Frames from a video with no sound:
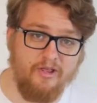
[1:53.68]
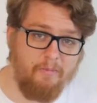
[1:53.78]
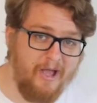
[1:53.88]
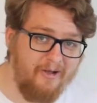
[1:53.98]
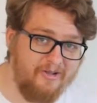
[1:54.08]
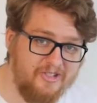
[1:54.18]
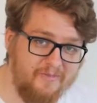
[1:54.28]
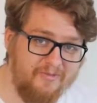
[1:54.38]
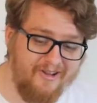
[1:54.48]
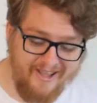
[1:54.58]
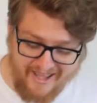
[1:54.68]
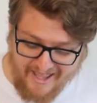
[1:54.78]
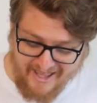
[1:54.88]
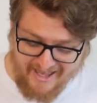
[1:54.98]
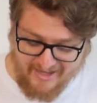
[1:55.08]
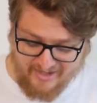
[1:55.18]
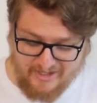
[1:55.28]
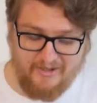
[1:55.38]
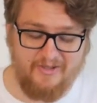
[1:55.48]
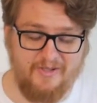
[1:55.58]
the power supply
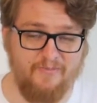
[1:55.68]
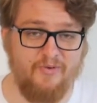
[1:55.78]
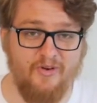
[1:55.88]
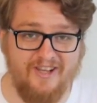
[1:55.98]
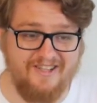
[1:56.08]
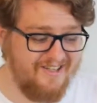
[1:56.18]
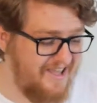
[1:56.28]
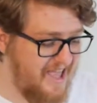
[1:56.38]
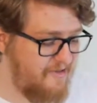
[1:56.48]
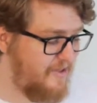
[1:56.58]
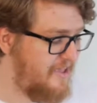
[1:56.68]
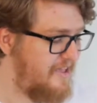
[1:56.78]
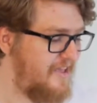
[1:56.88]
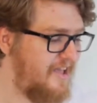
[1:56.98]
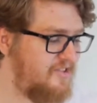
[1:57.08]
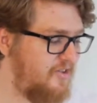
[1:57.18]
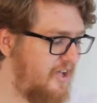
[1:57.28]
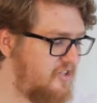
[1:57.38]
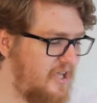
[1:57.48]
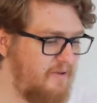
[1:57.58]
is surprisingly heavy. It took
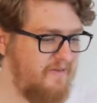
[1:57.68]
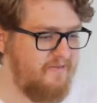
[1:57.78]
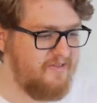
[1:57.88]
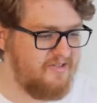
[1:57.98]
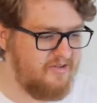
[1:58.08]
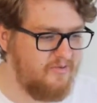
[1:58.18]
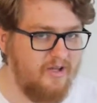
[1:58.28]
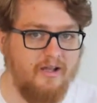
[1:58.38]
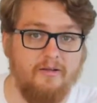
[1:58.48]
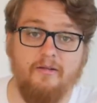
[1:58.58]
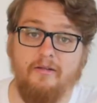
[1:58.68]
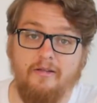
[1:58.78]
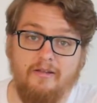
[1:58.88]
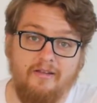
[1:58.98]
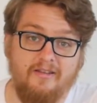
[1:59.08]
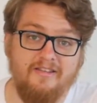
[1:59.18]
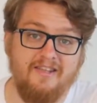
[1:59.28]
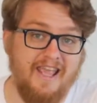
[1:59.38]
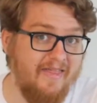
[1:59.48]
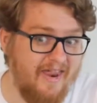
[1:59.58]
actually a bit of effort to uh,
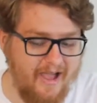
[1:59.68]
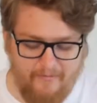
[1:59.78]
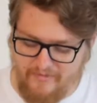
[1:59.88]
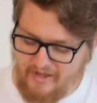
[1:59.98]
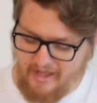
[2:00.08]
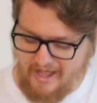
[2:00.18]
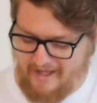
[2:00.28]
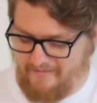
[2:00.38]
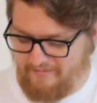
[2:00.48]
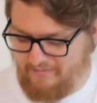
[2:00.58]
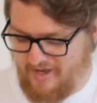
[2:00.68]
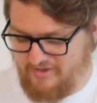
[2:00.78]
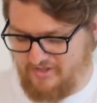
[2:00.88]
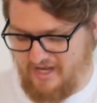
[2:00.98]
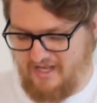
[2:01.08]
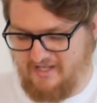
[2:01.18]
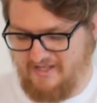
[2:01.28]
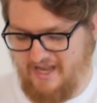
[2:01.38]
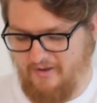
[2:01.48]
to get that out, um, but it is